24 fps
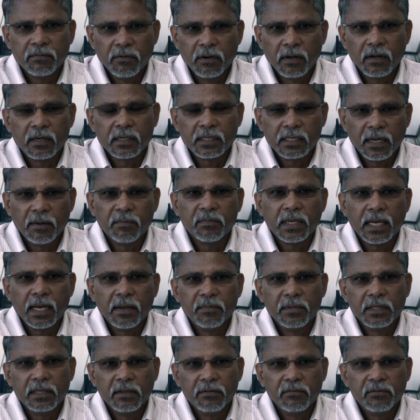for some
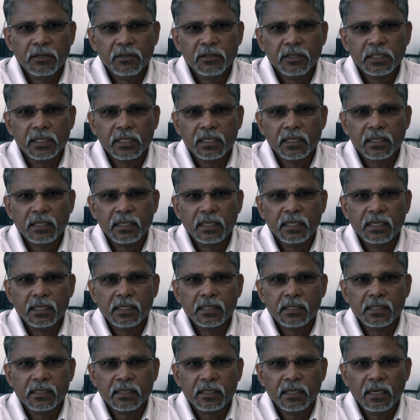time in the future is,